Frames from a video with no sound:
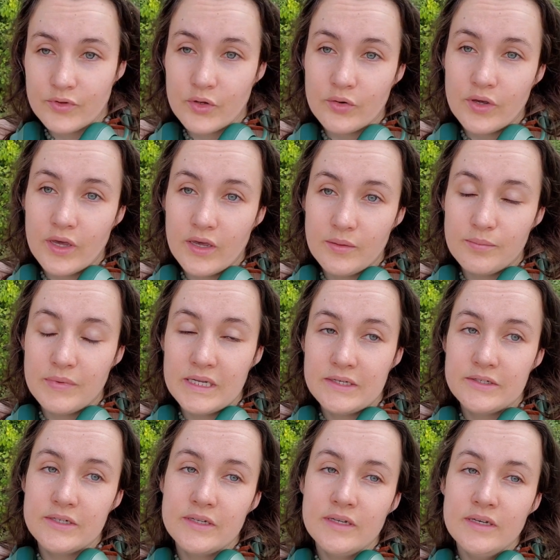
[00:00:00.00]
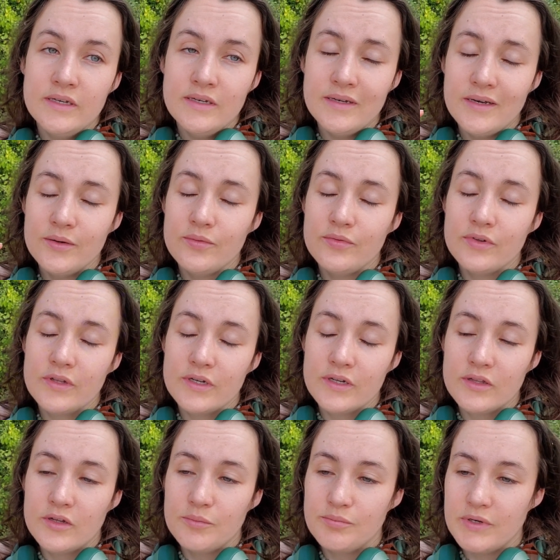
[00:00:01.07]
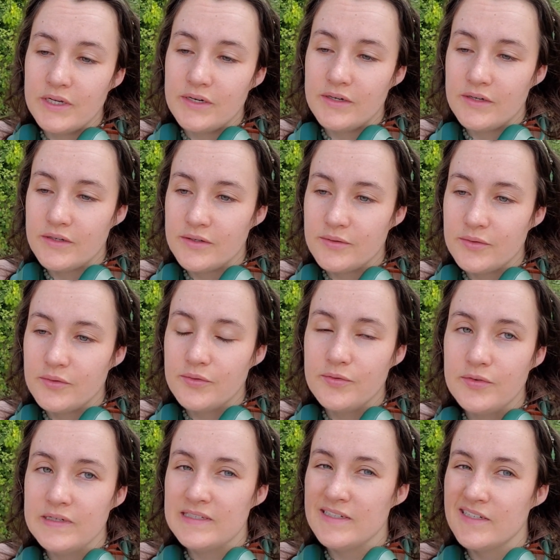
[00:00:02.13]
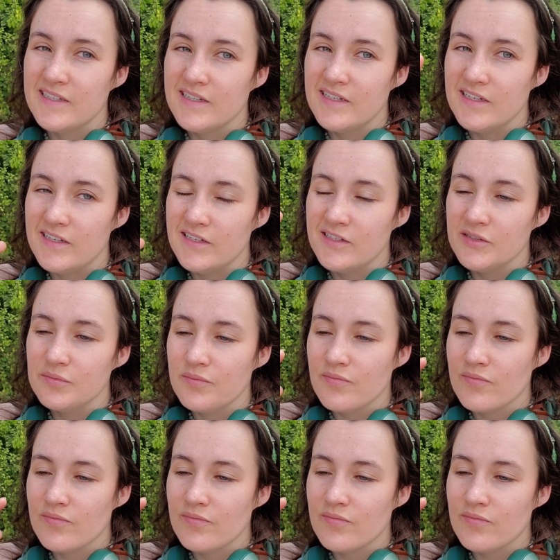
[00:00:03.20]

Okay, mentally, I'm feeling a lot better. Physically,